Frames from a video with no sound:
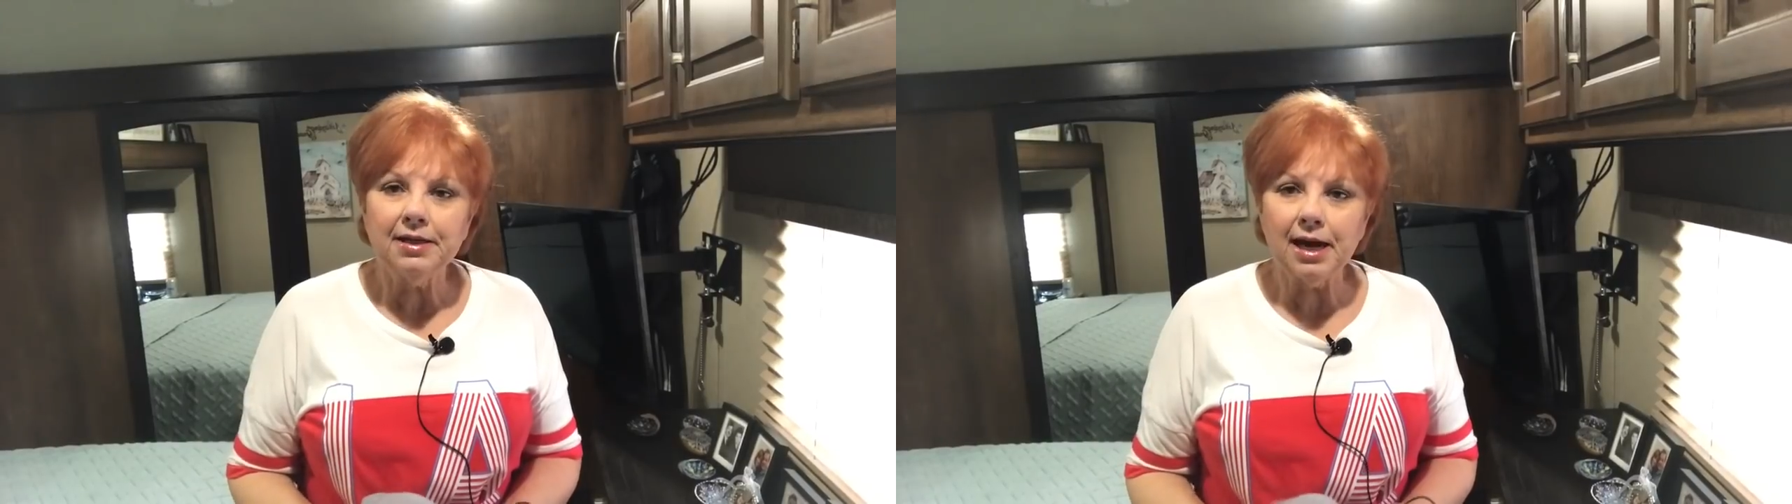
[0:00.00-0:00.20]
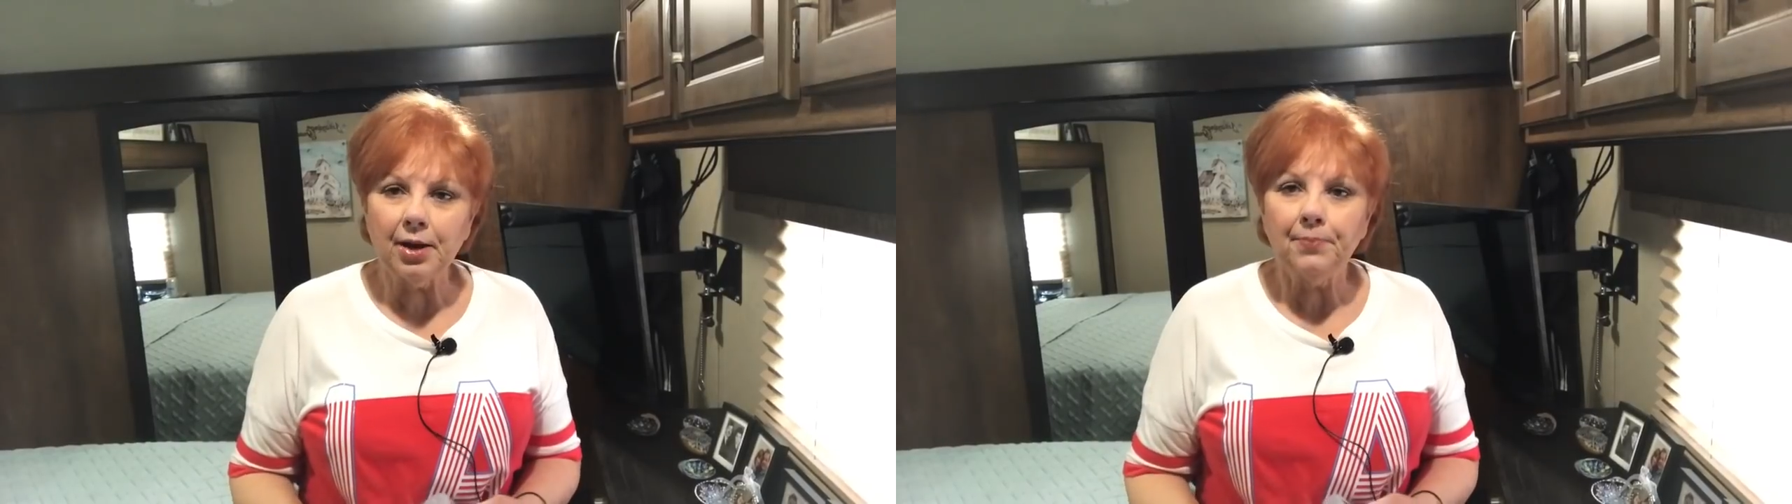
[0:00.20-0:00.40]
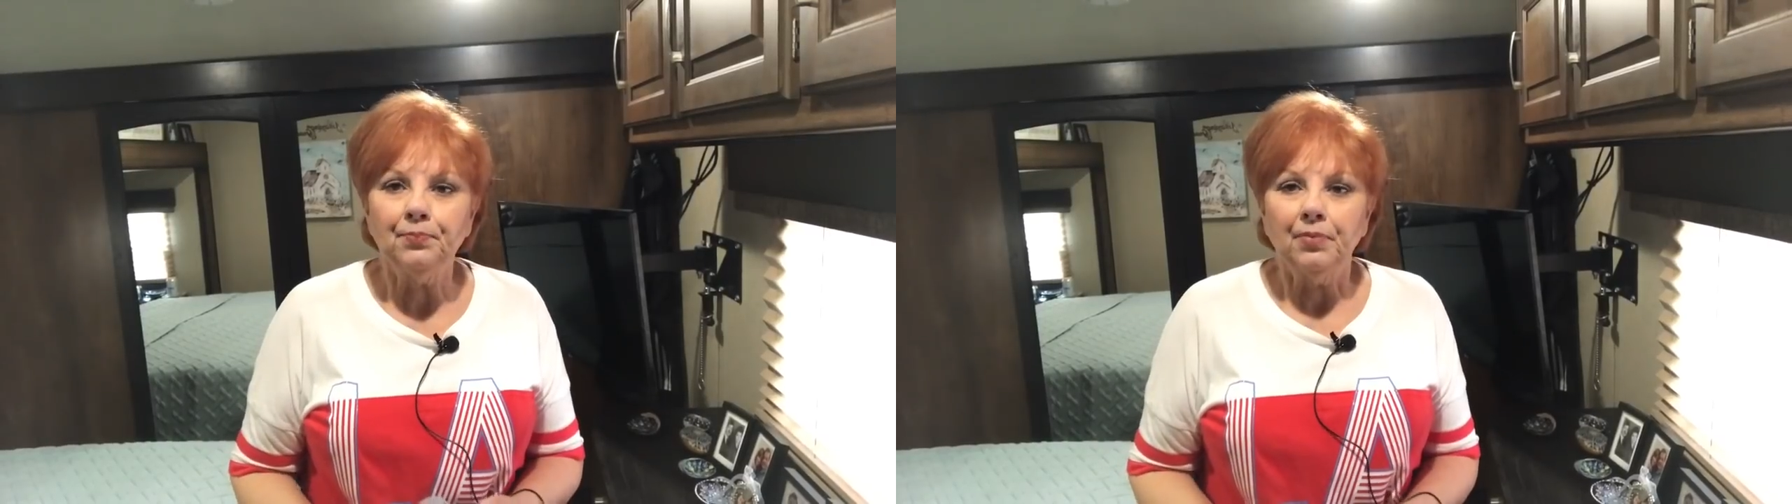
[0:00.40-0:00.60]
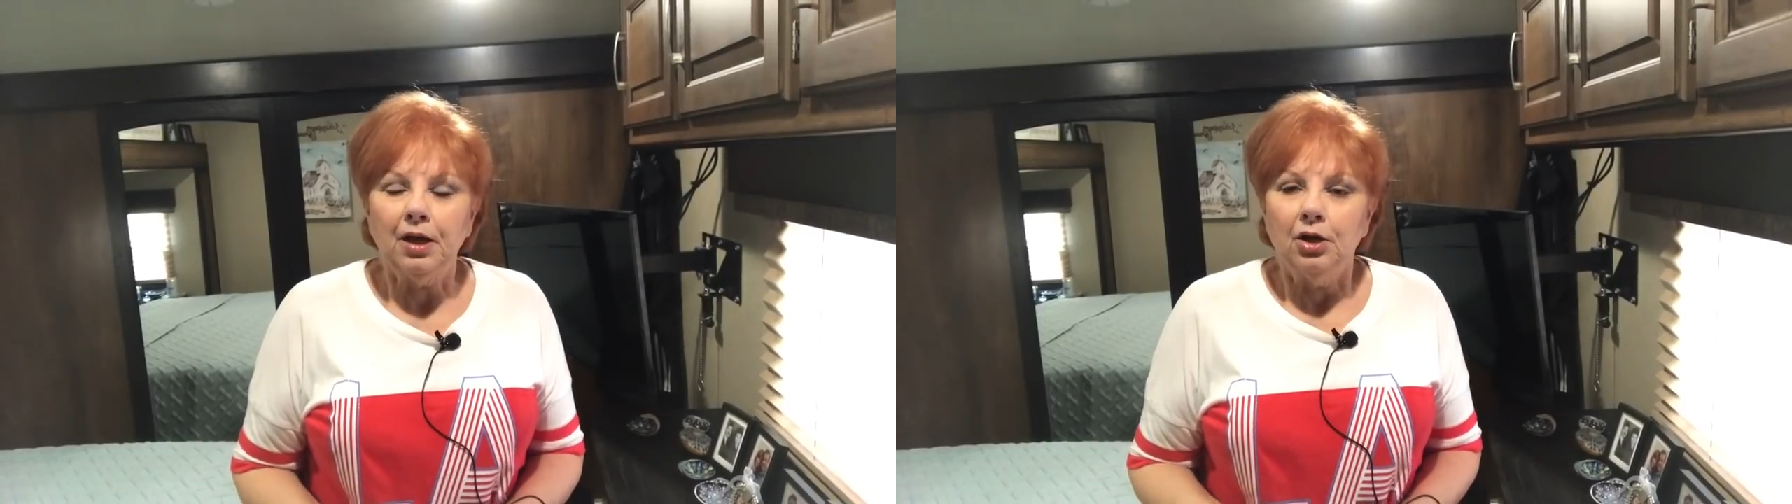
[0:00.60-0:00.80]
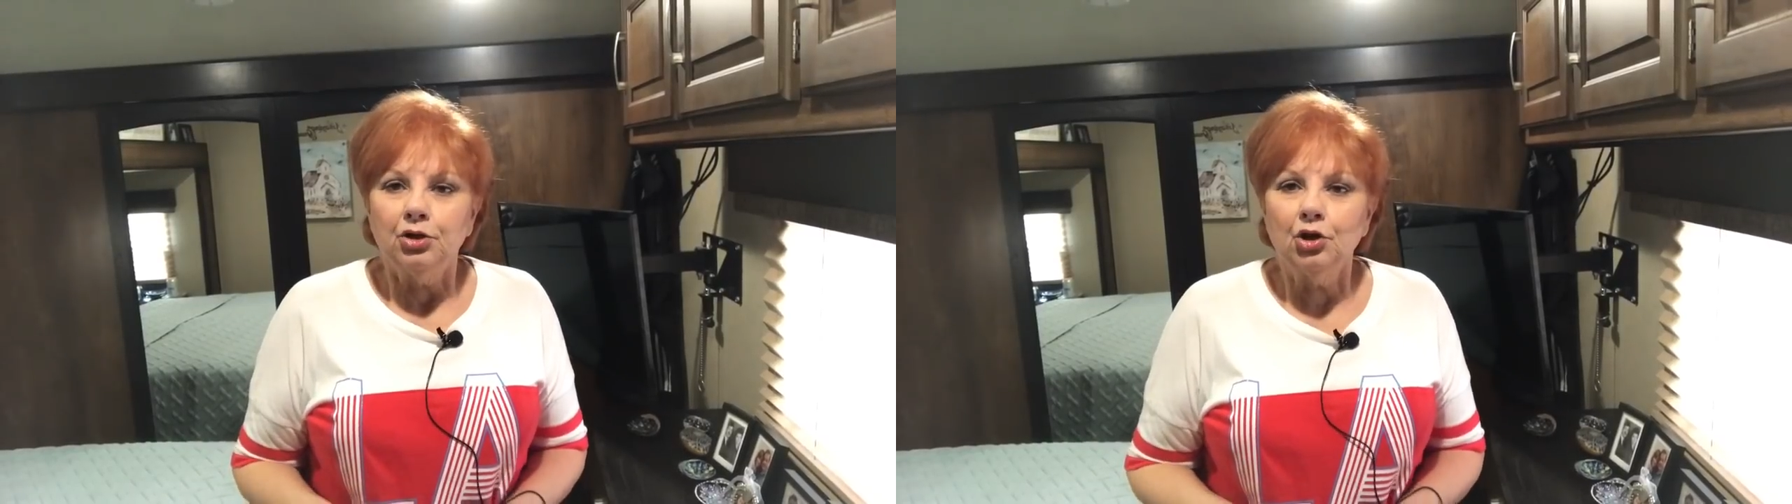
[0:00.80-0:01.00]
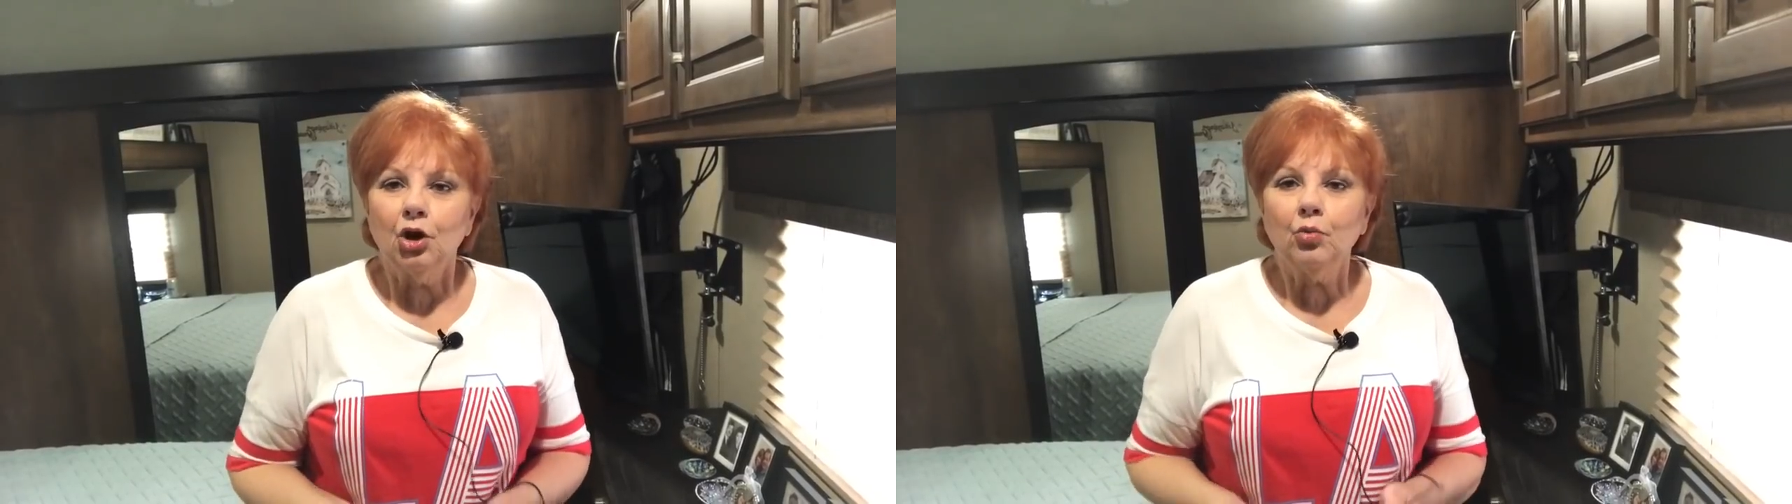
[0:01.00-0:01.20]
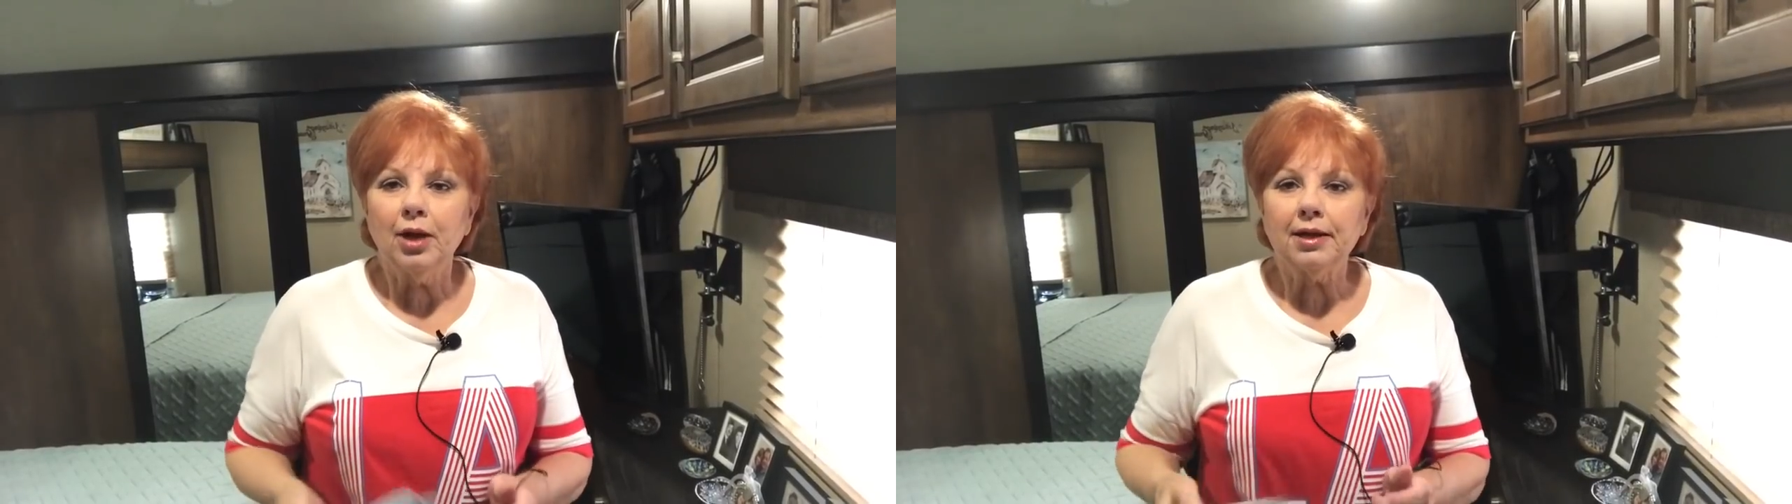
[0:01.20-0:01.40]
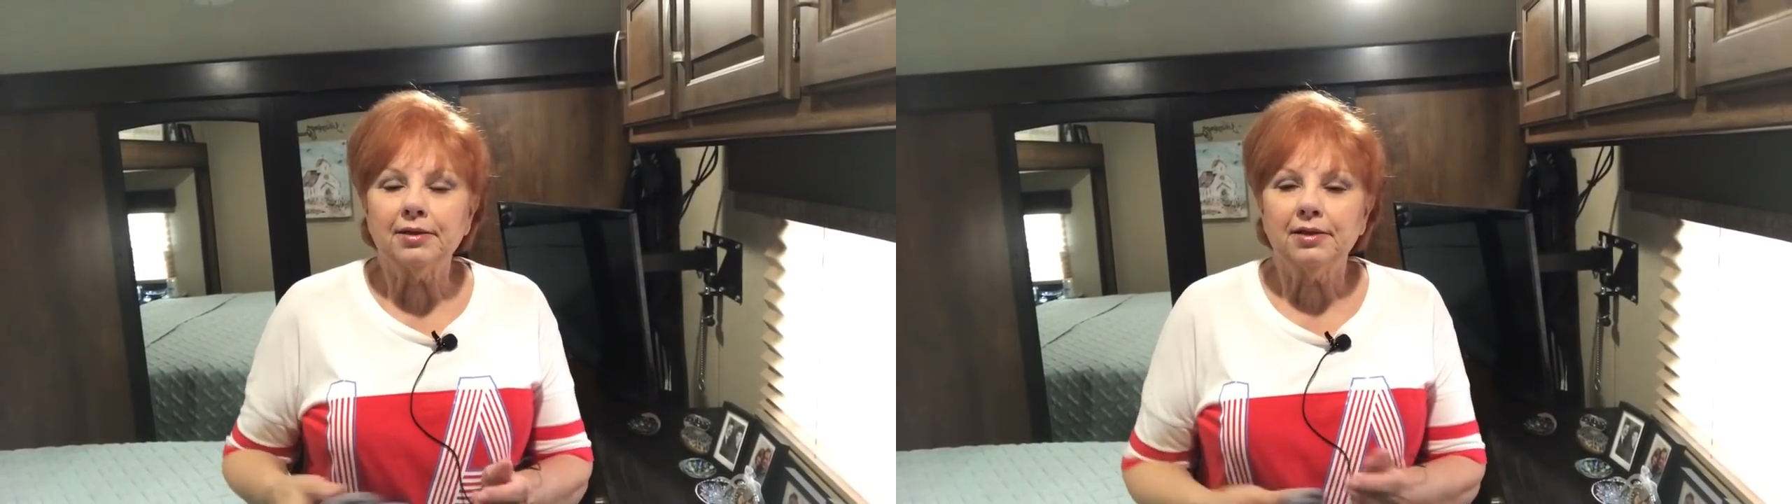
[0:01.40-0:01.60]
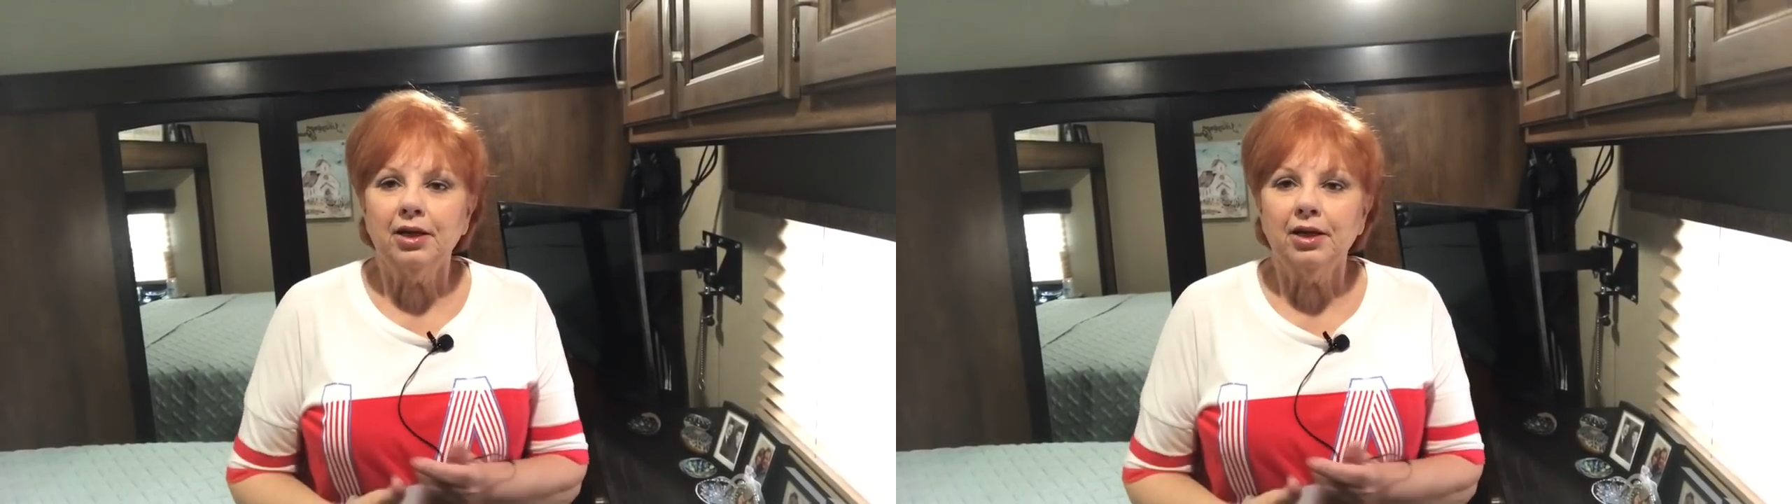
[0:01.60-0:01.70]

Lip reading: Now, Norwex